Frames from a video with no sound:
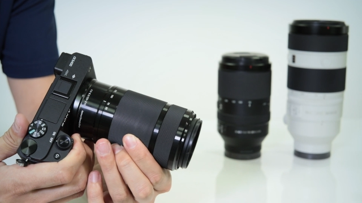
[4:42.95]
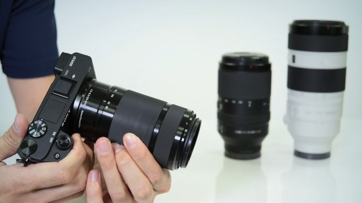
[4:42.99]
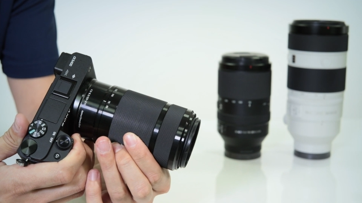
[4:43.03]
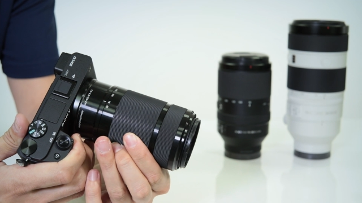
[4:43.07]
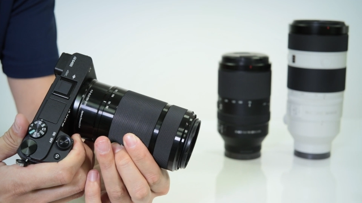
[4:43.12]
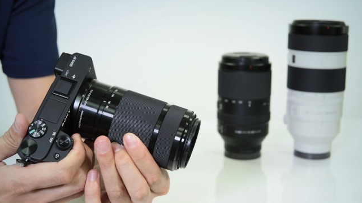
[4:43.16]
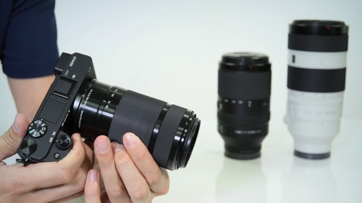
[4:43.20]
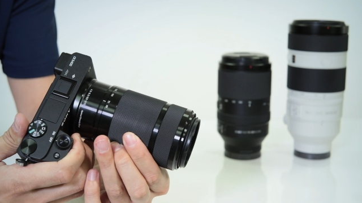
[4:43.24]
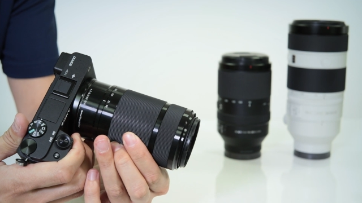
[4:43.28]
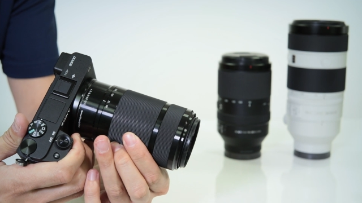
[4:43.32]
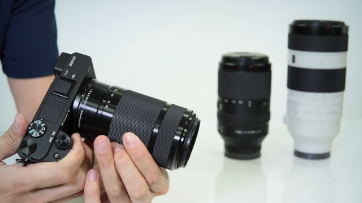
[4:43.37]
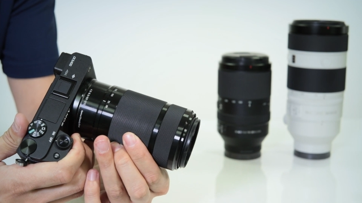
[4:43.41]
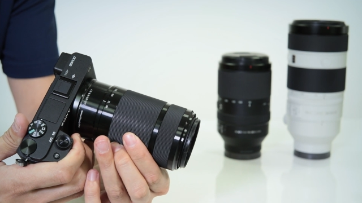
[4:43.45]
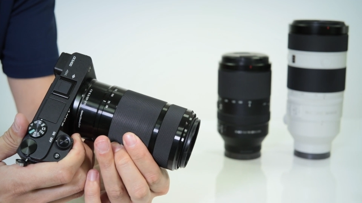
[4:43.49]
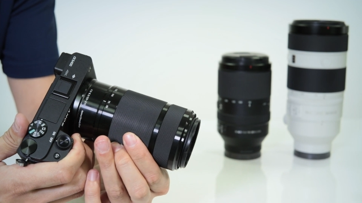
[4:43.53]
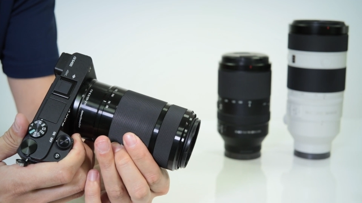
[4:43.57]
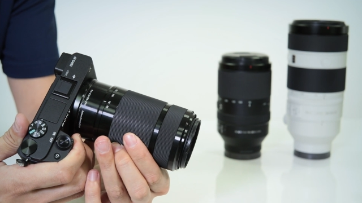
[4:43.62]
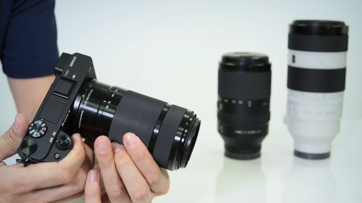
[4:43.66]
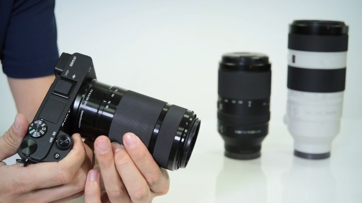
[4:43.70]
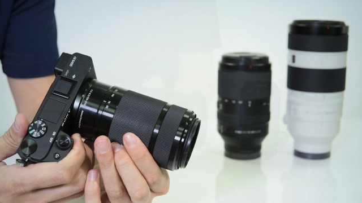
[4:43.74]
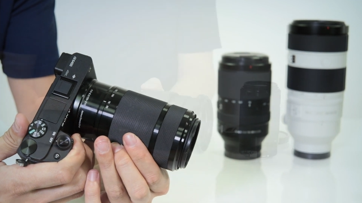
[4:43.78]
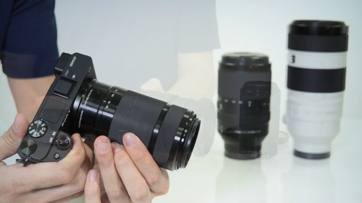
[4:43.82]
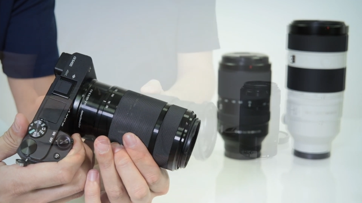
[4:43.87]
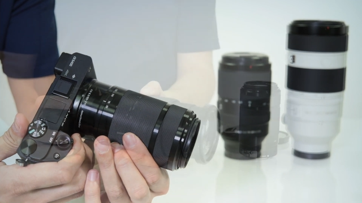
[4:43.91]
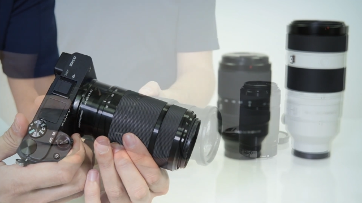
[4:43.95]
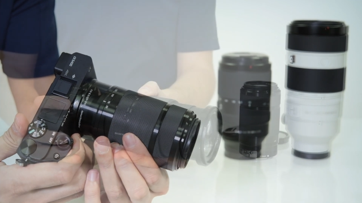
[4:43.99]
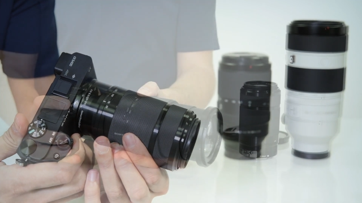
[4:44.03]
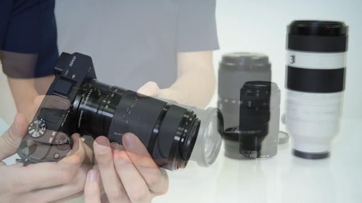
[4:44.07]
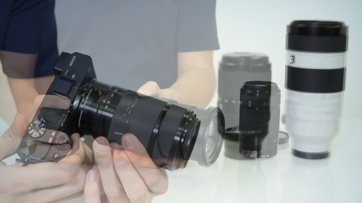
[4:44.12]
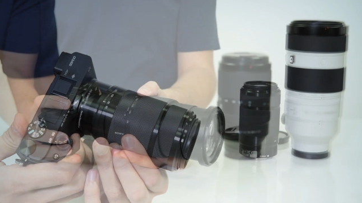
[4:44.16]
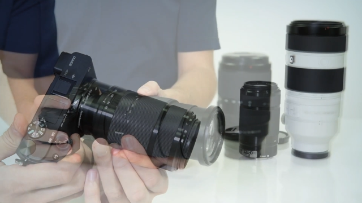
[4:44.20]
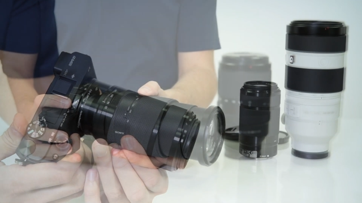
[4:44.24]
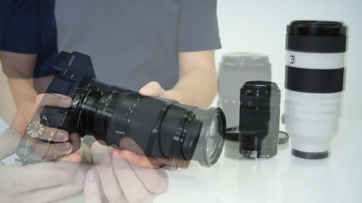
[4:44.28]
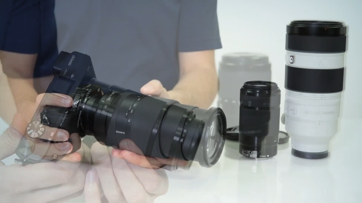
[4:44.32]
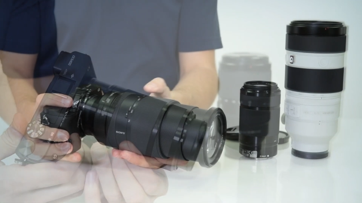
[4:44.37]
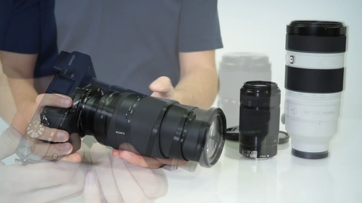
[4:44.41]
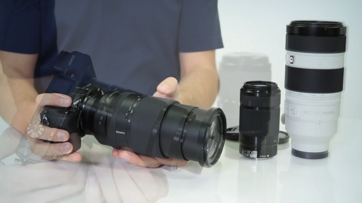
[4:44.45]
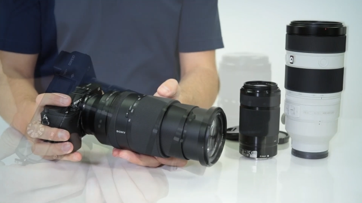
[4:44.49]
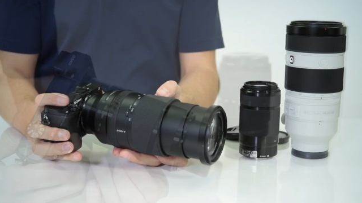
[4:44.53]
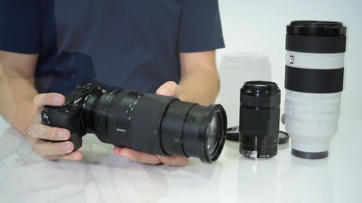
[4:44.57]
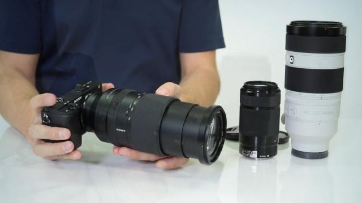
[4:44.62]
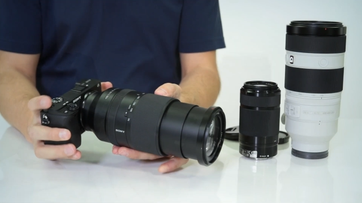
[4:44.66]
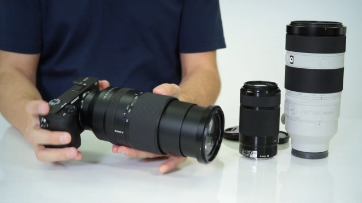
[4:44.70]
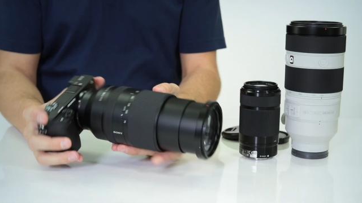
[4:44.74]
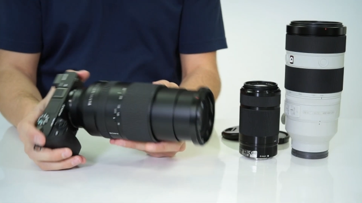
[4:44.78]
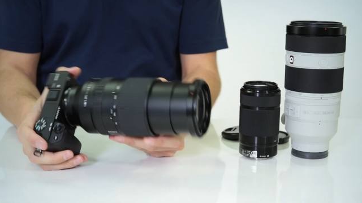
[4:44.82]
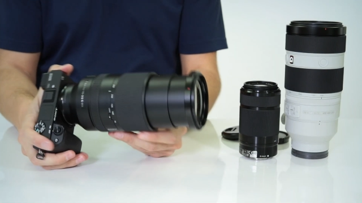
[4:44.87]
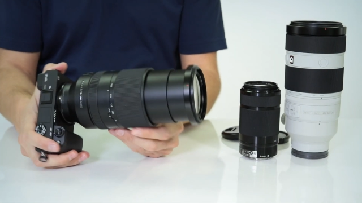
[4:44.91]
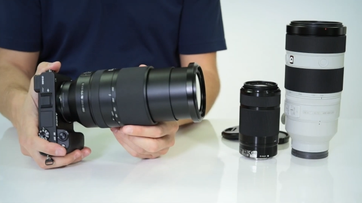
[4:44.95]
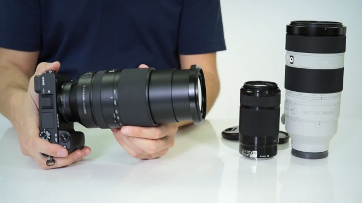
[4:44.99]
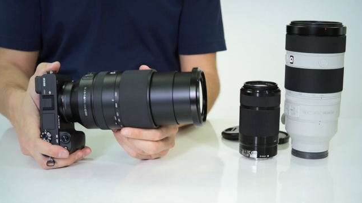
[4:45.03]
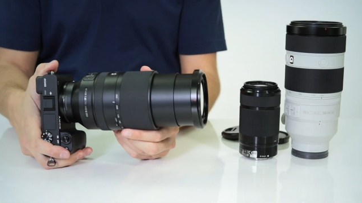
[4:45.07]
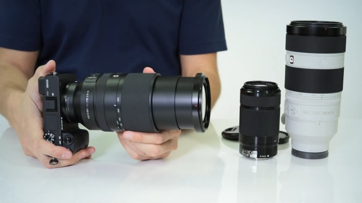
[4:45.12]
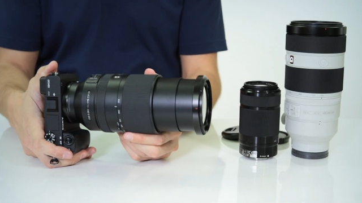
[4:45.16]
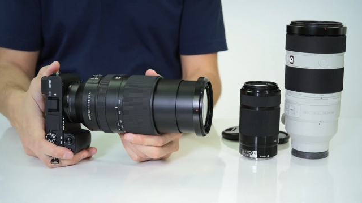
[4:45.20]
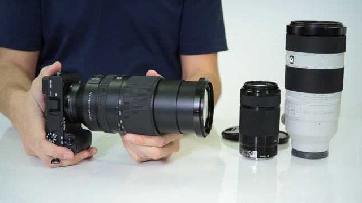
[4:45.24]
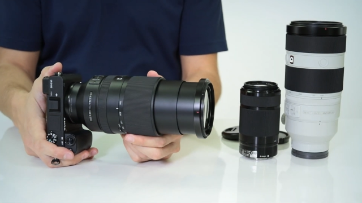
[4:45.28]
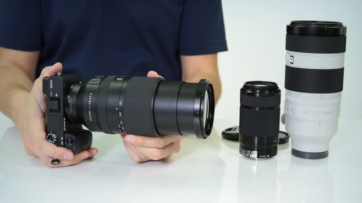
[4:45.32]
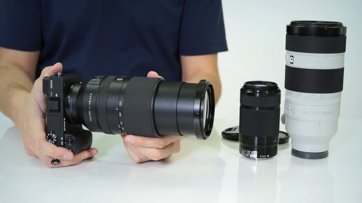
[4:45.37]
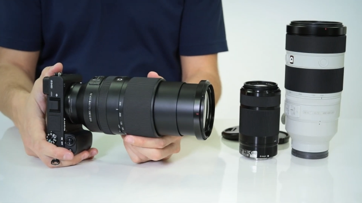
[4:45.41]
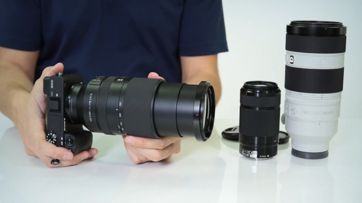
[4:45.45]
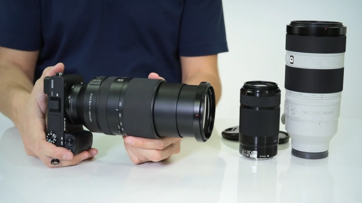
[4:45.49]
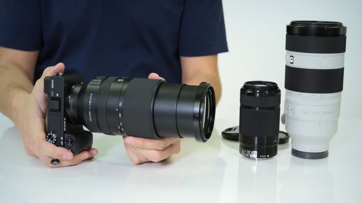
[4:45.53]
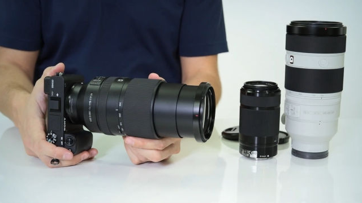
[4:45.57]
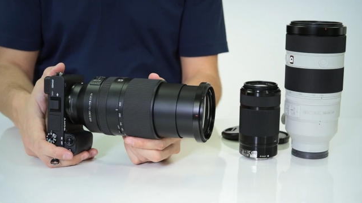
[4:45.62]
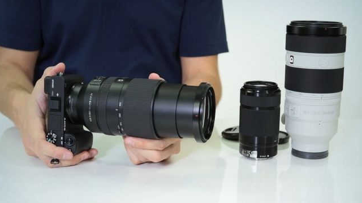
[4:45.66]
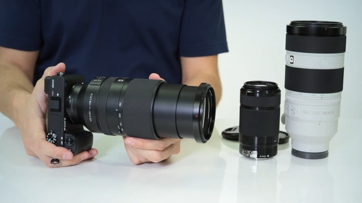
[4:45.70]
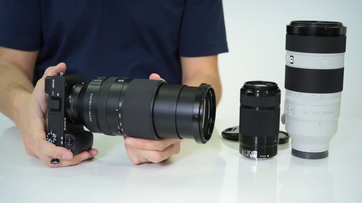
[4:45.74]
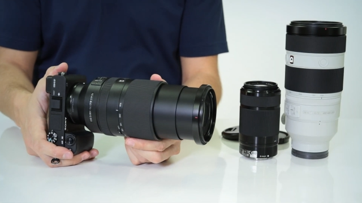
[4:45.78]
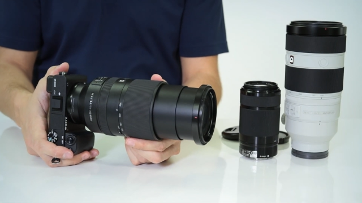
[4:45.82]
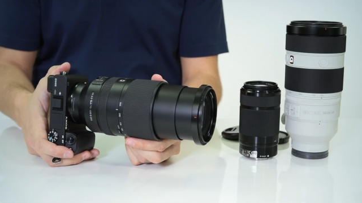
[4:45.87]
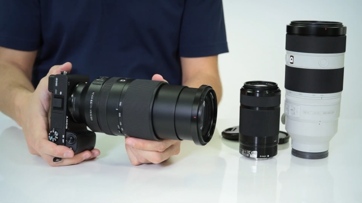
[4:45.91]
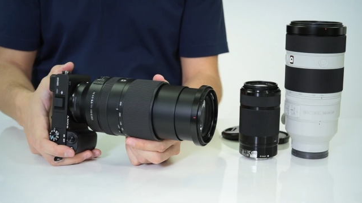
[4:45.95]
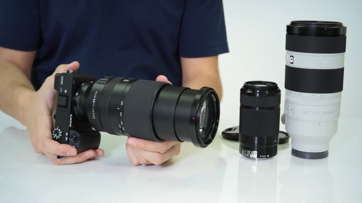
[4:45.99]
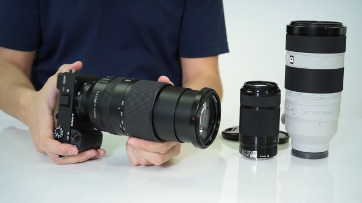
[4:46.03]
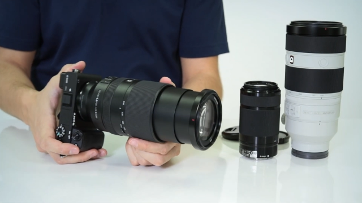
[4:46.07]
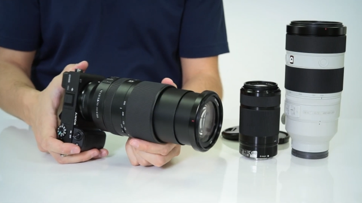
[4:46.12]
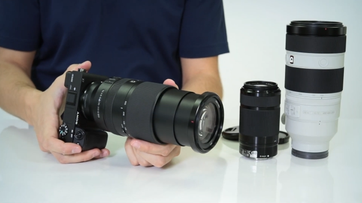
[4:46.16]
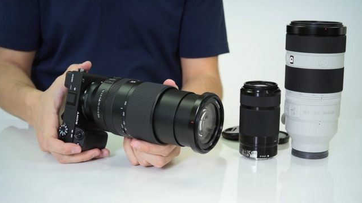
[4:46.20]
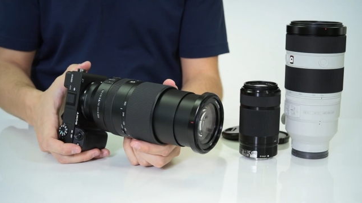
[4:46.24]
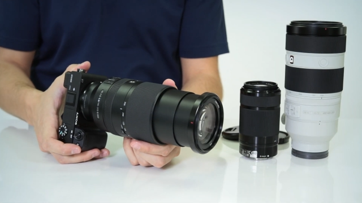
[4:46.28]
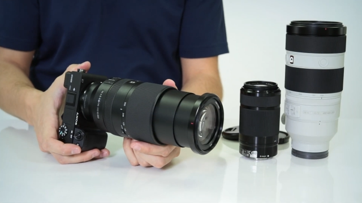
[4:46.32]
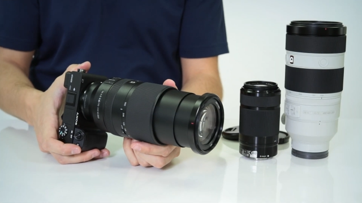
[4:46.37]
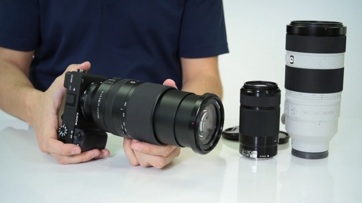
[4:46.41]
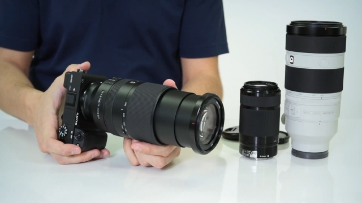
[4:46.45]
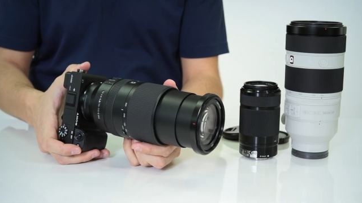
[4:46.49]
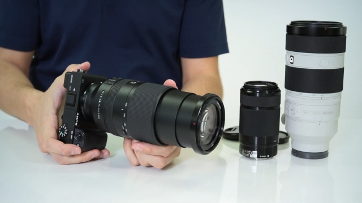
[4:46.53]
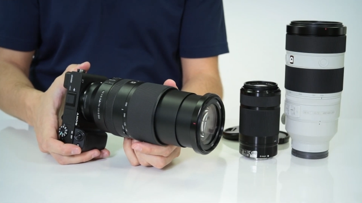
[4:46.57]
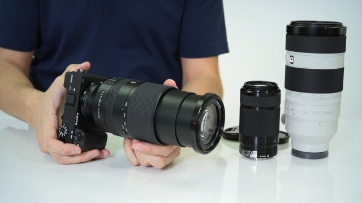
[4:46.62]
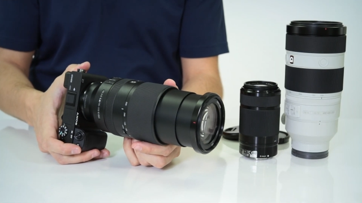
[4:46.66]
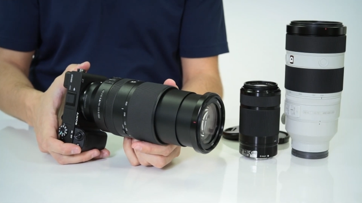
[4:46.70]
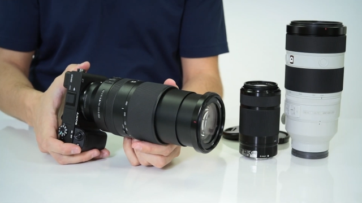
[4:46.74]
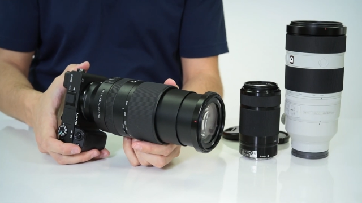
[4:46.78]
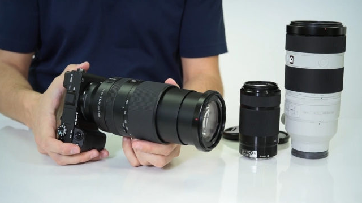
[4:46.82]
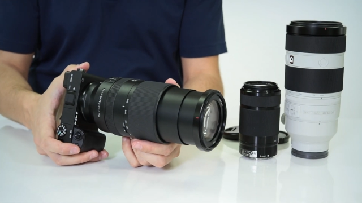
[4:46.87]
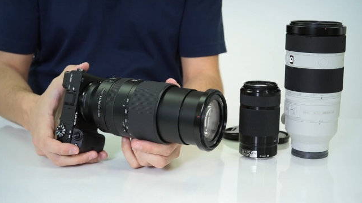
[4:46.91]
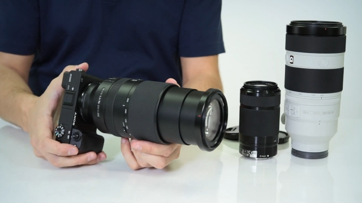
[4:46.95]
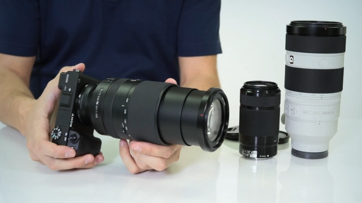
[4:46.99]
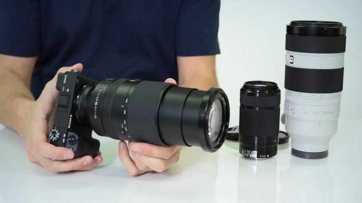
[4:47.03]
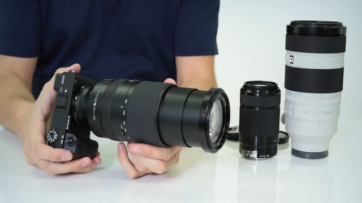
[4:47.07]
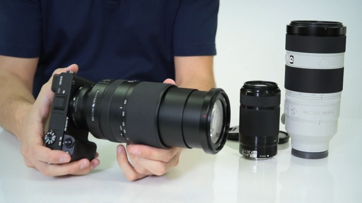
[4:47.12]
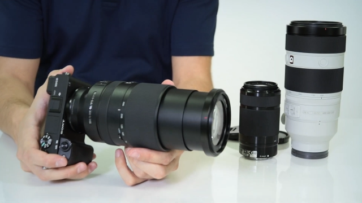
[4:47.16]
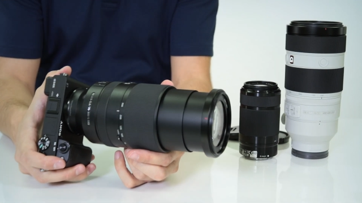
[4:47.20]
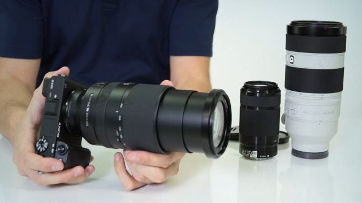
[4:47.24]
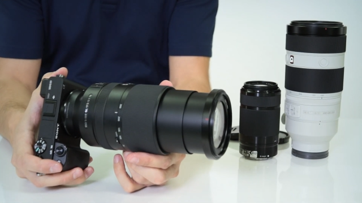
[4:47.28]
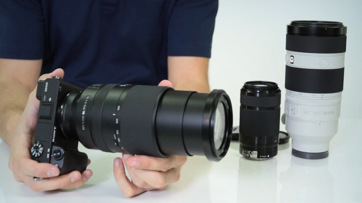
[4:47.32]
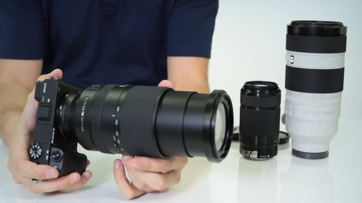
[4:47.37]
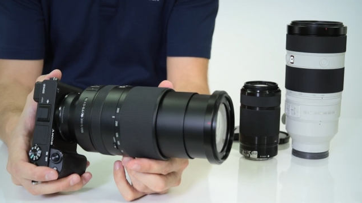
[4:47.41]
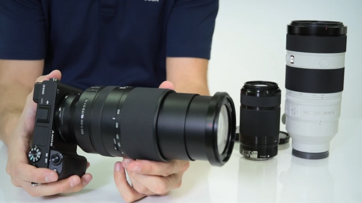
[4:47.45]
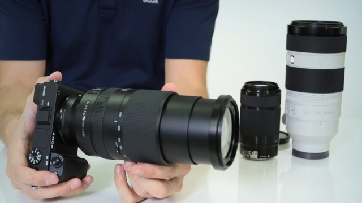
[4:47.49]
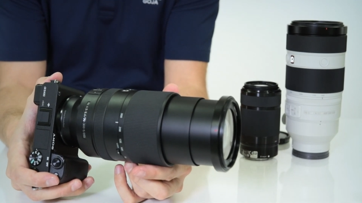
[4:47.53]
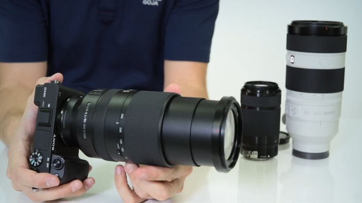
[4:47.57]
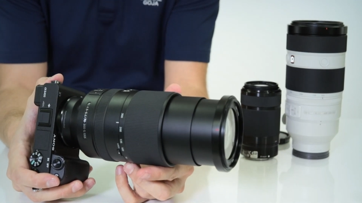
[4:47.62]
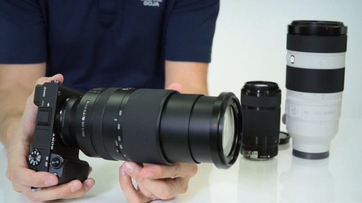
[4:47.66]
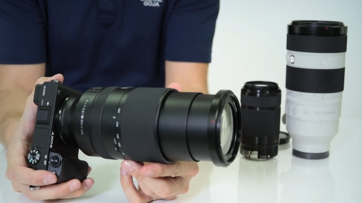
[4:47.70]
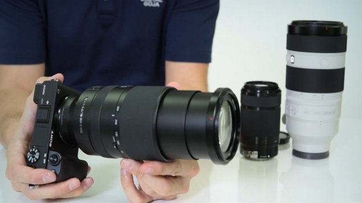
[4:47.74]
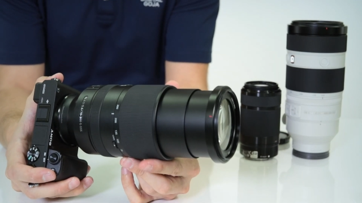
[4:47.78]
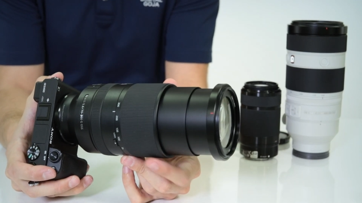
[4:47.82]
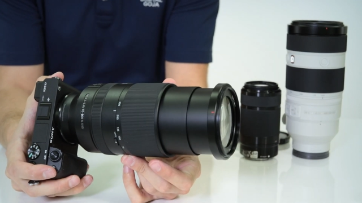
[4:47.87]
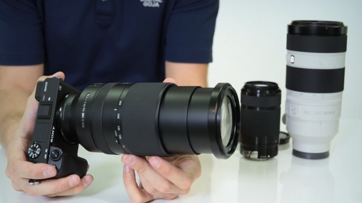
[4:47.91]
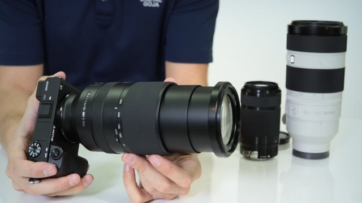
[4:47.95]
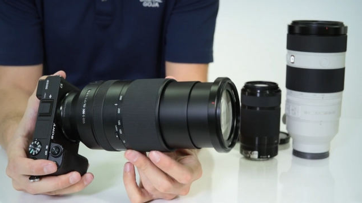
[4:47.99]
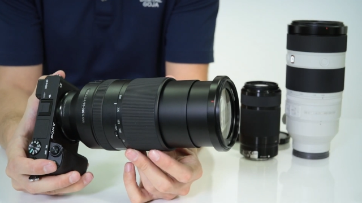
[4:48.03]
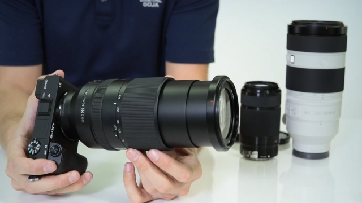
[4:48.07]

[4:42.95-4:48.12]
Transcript: No face is visible, so there are no lips to read.